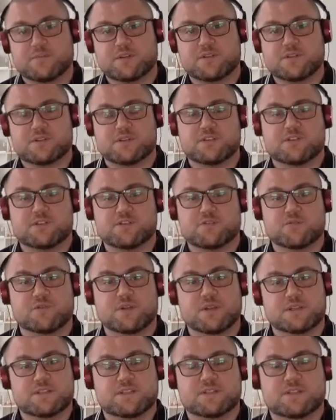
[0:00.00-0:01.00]
because this
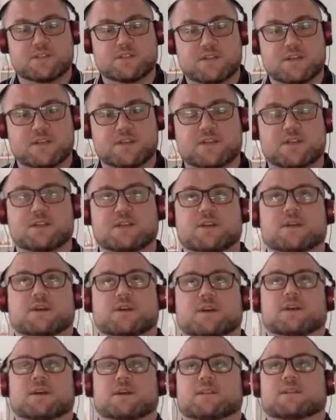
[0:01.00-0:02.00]
shortlist
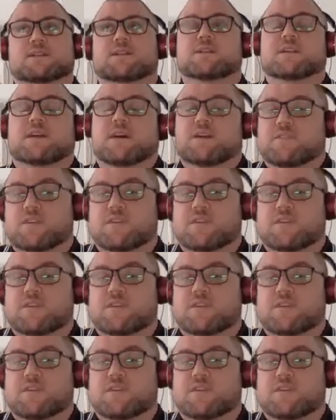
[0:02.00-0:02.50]
didn't have any